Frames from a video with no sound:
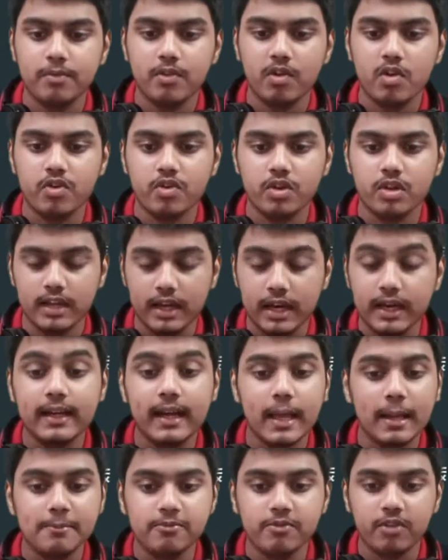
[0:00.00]

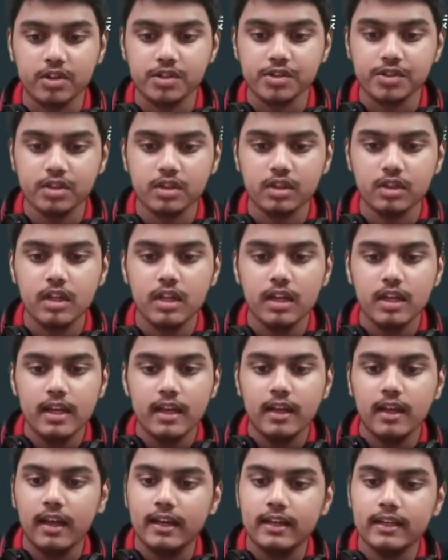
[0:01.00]
function,
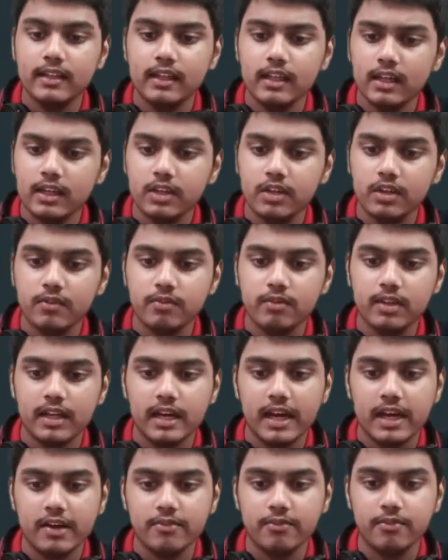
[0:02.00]
and then we
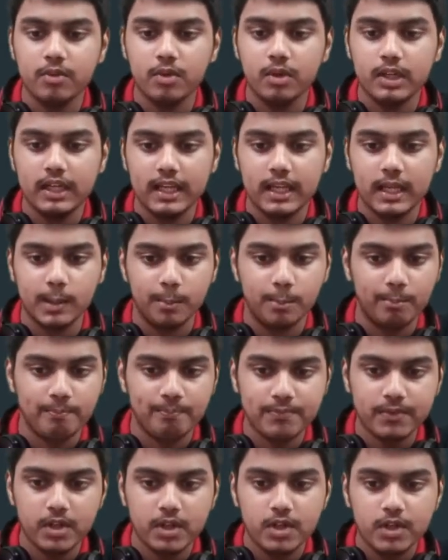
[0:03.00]
write full name.
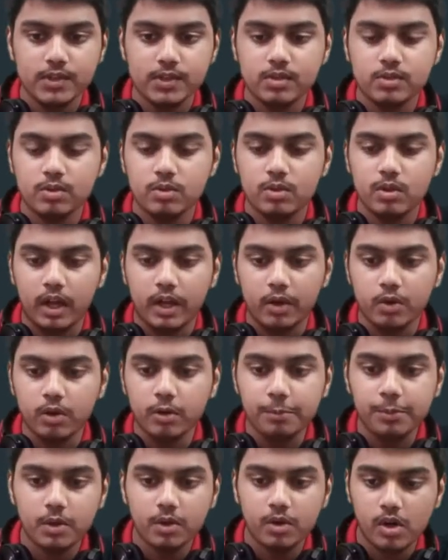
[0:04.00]
So I
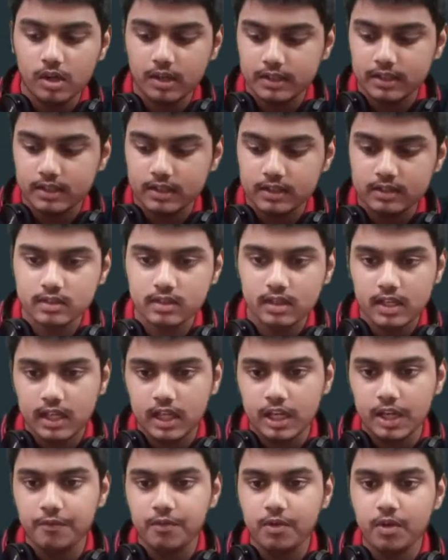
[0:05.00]
hope you got this.
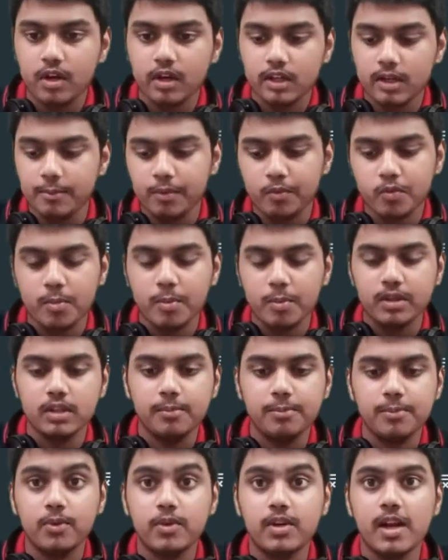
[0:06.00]
If you are coming from other
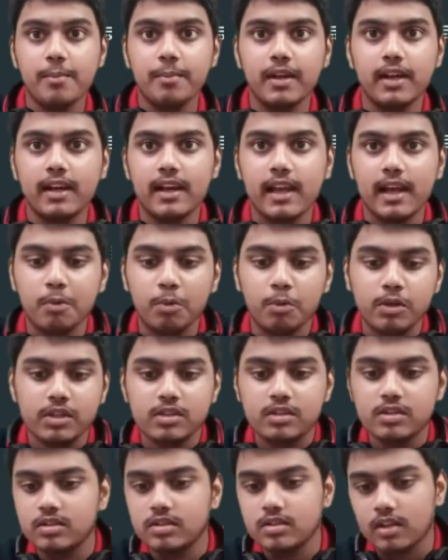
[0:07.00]
programming
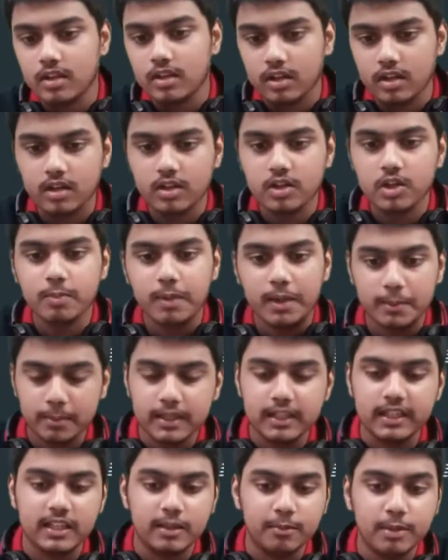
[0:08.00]
languages, you might be
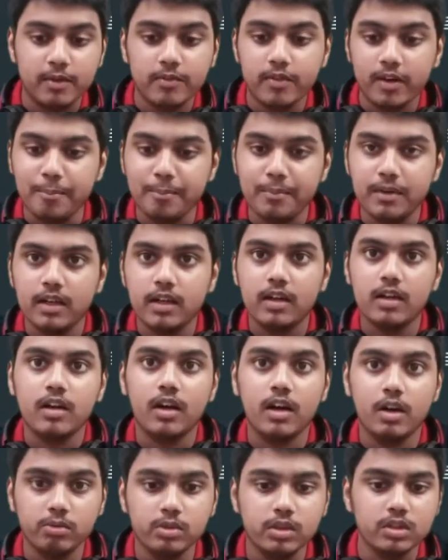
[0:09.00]
a little bit familiar
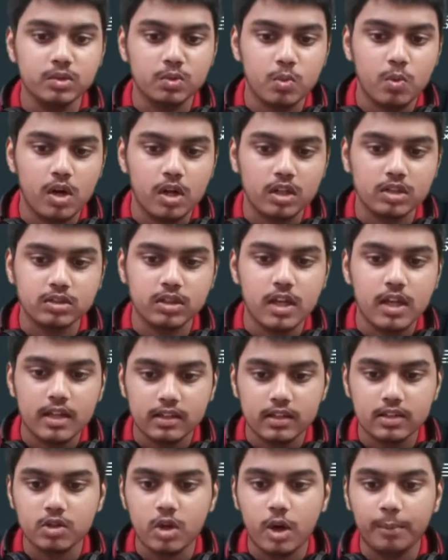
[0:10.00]
how this works,
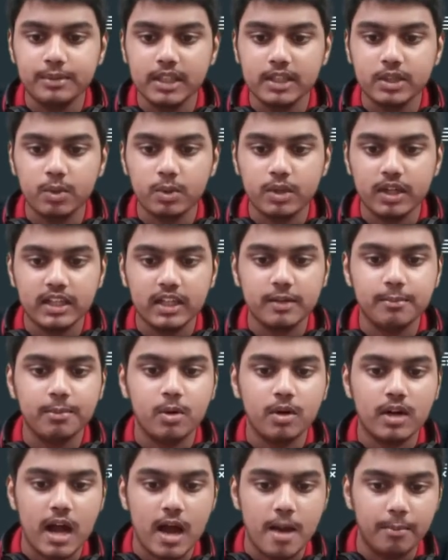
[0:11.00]
this object-oriented
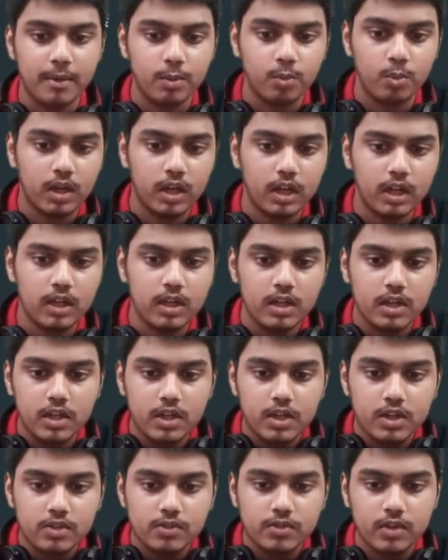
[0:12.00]
programming way.
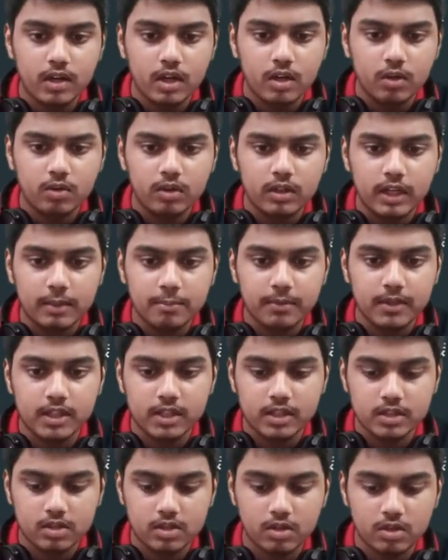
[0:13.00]
So now let me
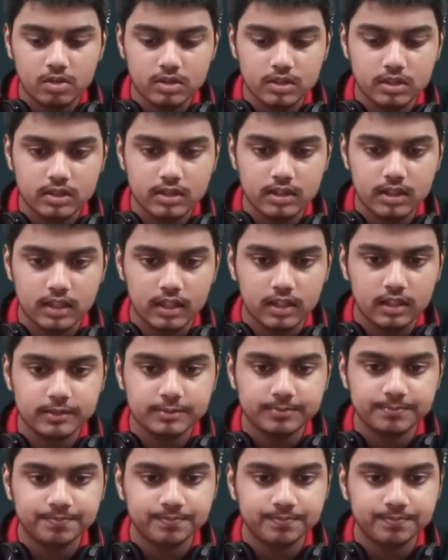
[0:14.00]
just close this thing,